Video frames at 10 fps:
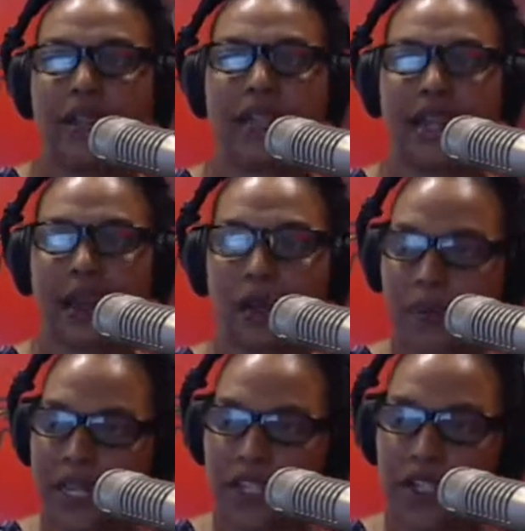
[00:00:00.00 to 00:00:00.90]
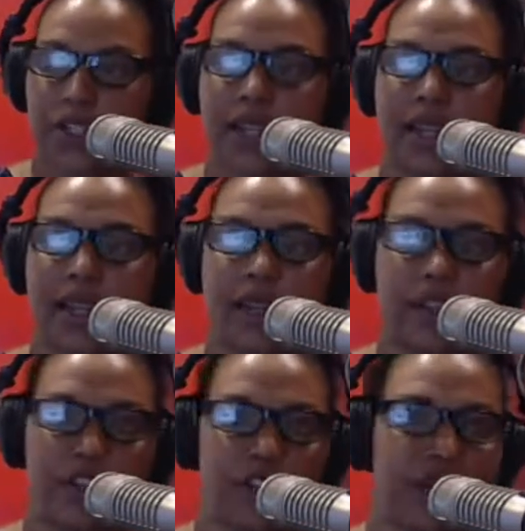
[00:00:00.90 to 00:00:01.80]
Take out pension, take out
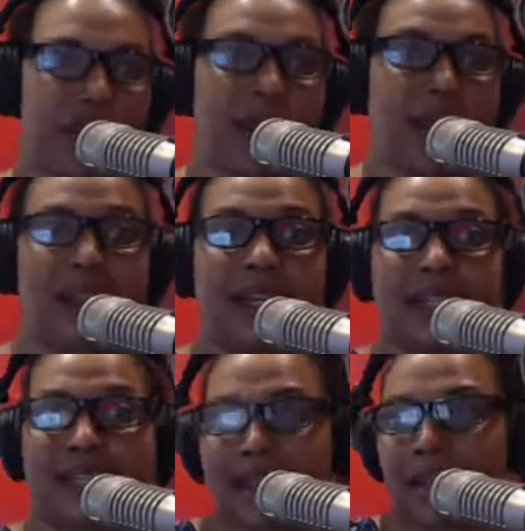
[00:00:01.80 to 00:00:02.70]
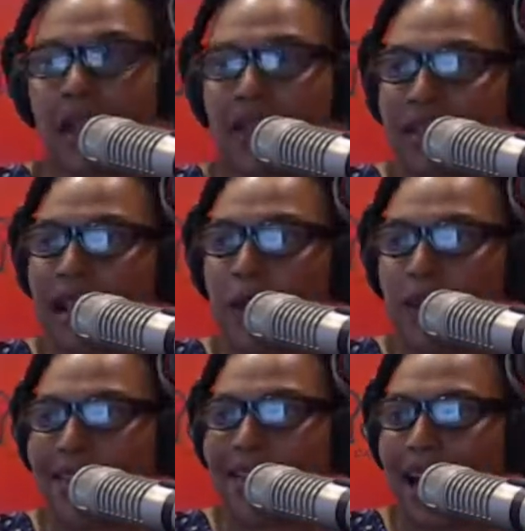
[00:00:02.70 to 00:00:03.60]
insurance. Like $10 an hour
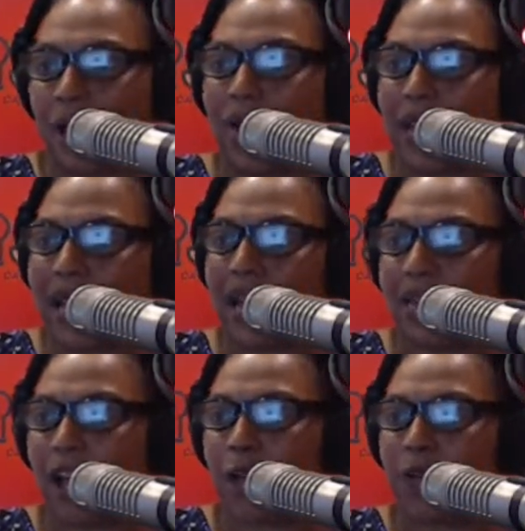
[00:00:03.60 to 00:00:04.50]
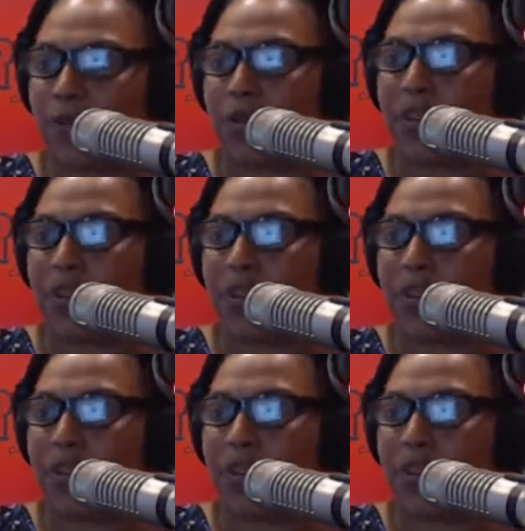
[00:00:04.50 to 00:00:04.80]
sounds like a lot when you